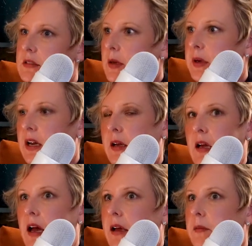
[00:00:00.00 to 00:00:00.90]
I mean,
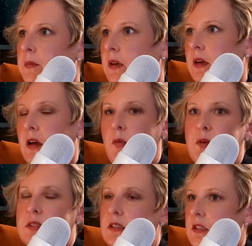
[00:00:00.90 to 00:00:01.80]
I
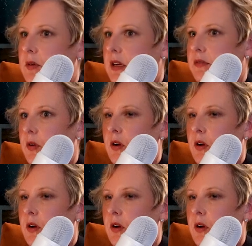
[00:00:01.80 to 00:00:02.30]
was doing a phone